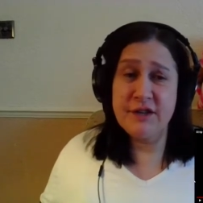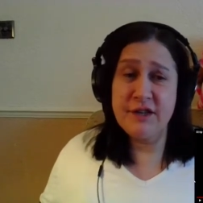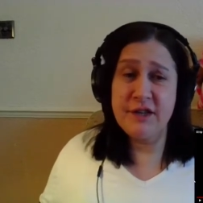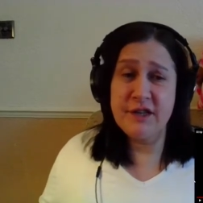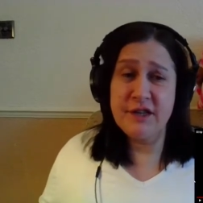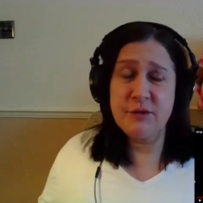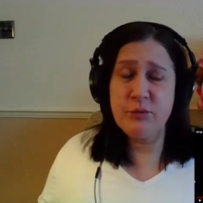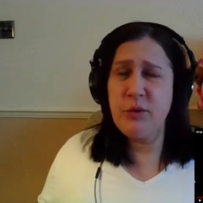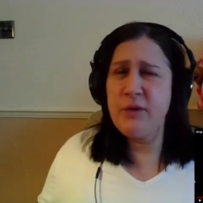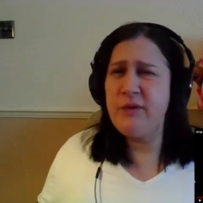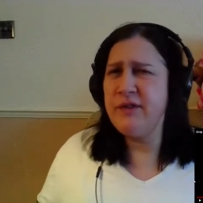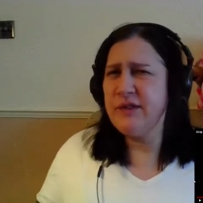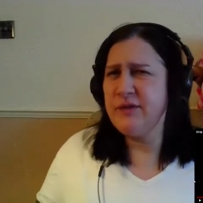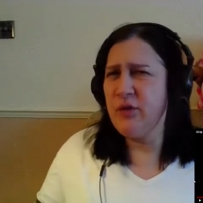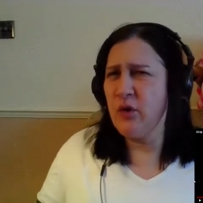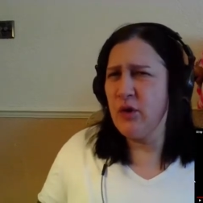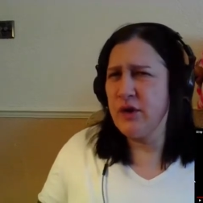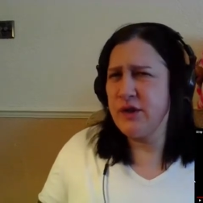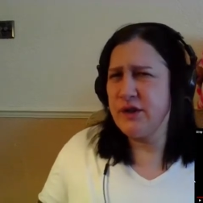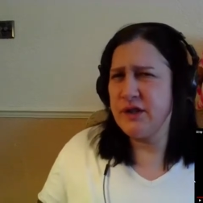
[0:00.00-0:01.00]
and with his
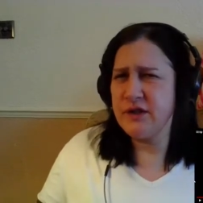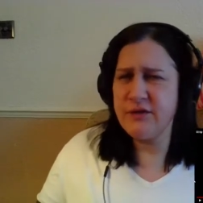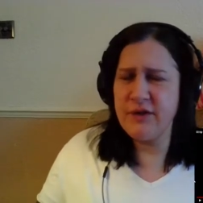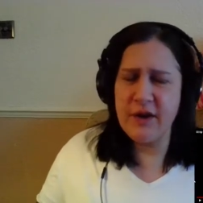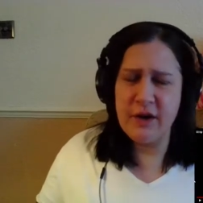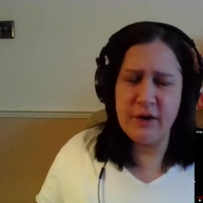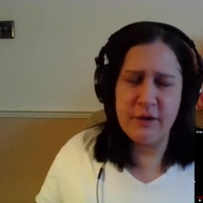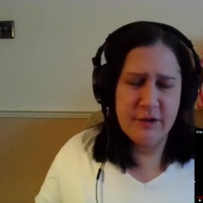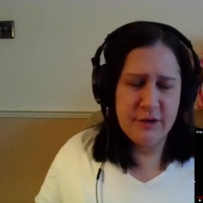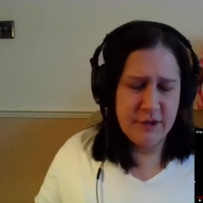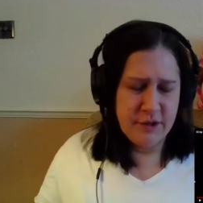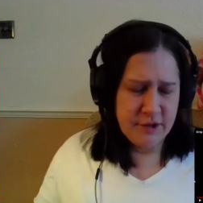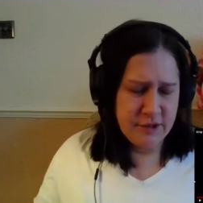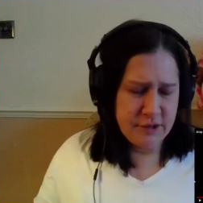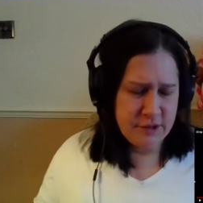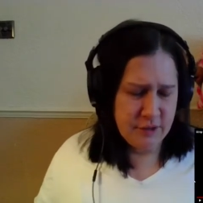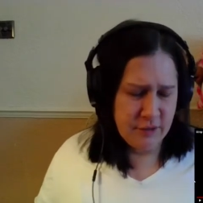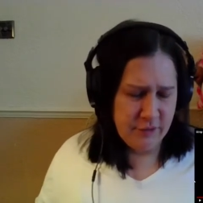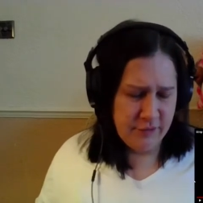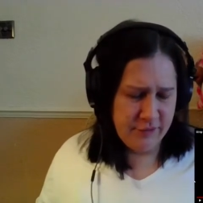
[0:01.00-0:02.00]
voice as well
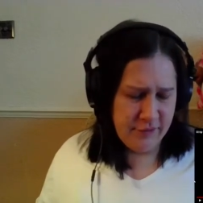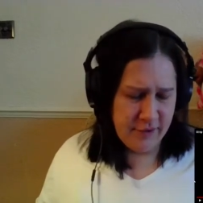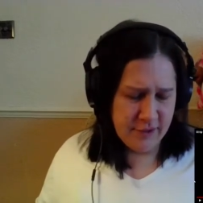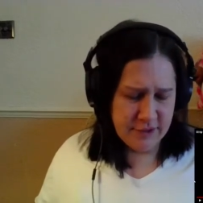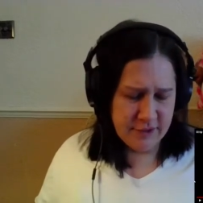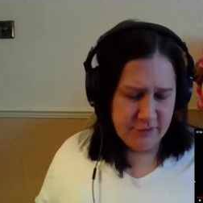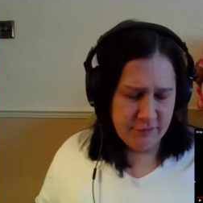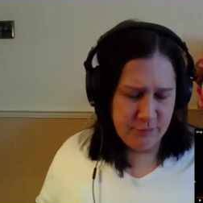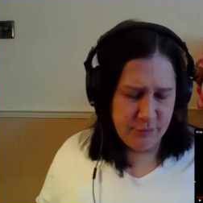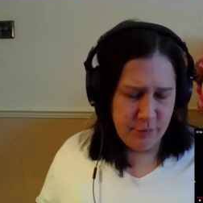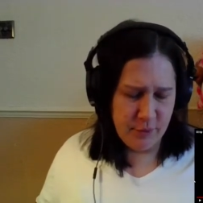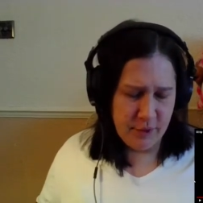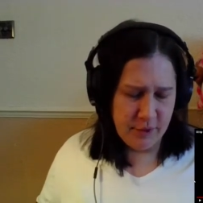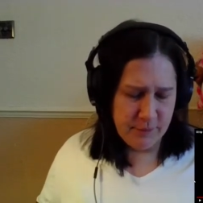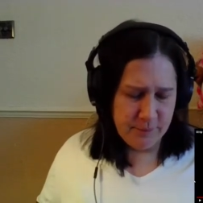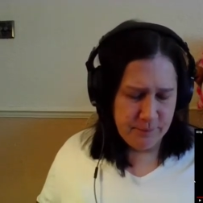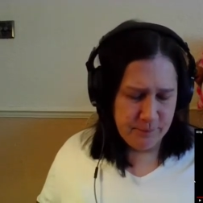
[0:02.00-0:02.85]
so effective but